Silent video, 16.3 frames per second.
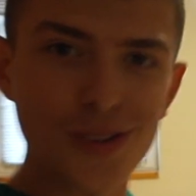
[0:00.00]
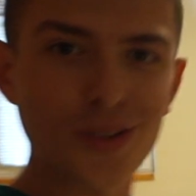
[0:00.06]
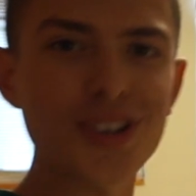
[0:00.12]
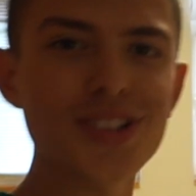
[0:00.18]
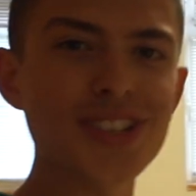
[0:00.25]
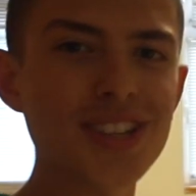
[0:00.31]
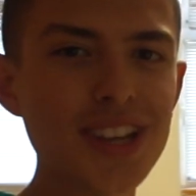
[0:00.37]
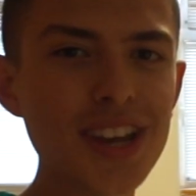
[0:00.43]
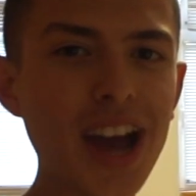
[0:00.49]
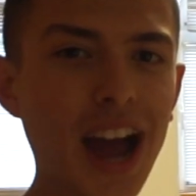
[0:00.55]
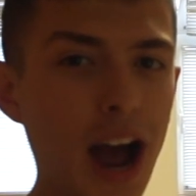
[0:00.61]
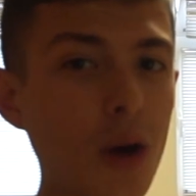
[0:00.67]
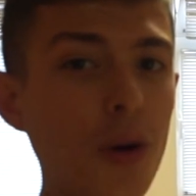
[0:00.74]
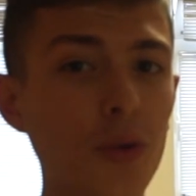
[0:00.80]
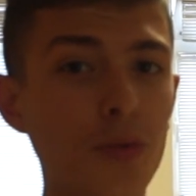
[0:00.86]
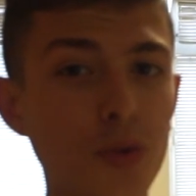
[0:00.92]
You can see
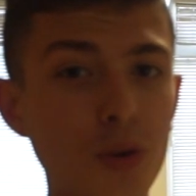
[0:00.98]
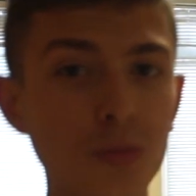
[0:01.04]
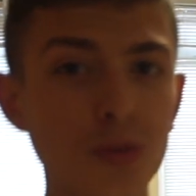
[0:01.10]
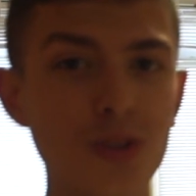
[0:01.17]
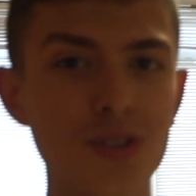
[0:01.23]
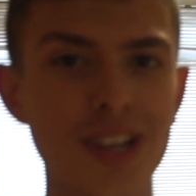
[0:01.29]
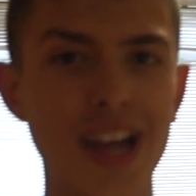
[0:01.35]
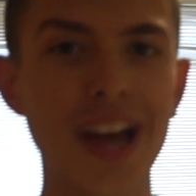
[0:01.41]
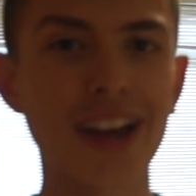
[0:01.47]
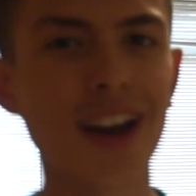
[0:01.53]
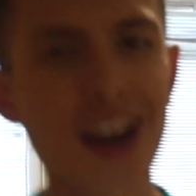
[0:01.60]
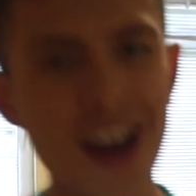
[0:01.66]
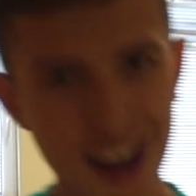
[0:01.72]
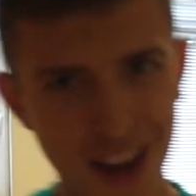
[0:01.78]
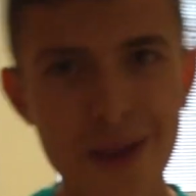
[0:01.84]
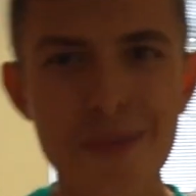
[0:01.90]
how a room looks
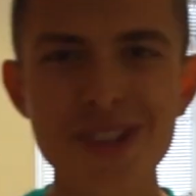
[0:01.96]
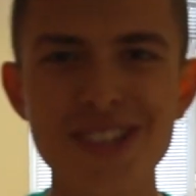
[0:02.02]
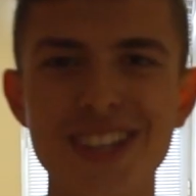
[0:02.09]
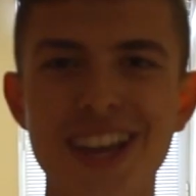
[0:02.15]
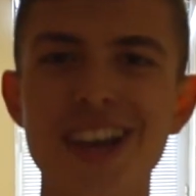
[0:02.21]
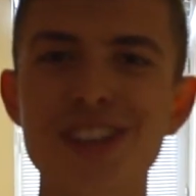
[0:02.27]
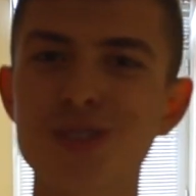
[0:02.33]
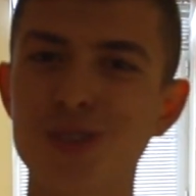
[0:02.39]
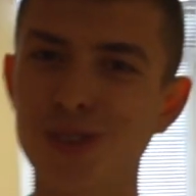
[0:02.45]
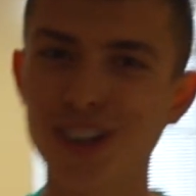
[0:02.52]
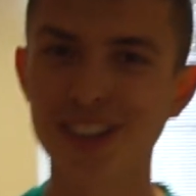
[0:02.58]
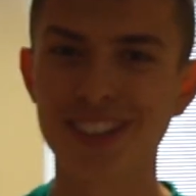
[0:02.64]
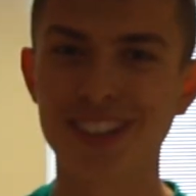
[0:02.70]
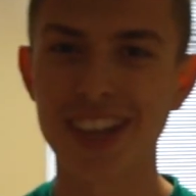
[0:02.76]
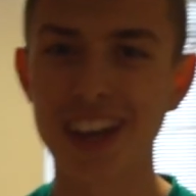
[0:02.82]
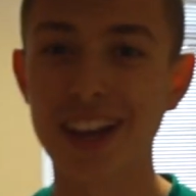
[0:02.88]
like. Come inside so you
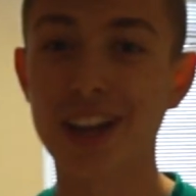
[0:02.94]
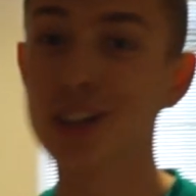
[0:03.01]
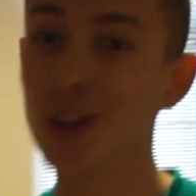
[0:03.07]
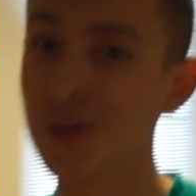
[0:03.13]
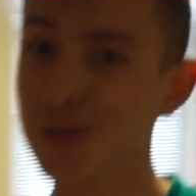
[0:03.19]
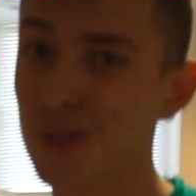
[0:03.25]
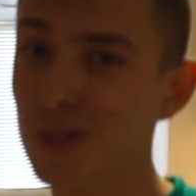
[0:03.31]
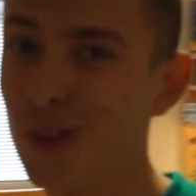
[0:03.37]
can take a closer